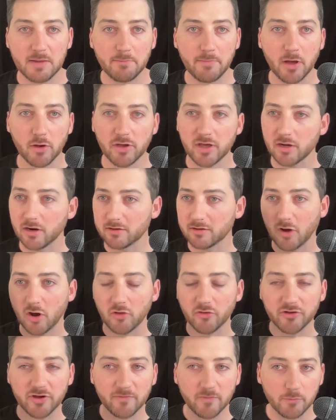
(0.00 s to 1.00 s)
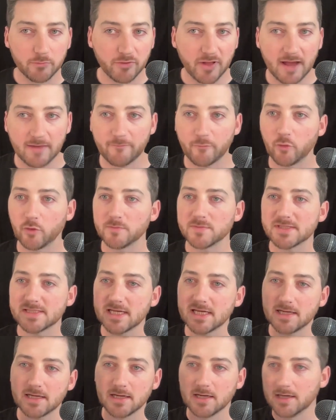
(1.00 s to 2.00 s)
and milk it on all the different platforms.
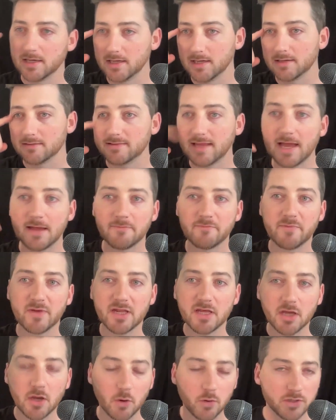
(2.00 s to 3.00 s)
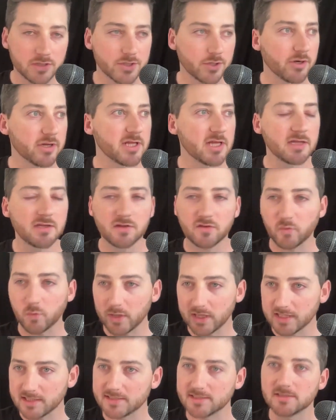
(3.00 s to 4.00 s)
Take that video and turn it into
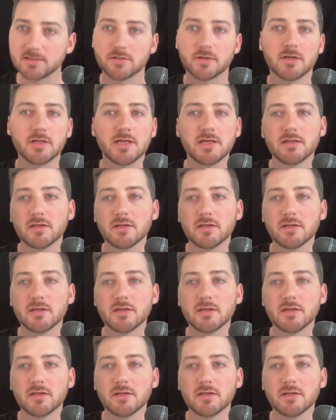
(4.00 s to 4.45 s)
tweets and turn it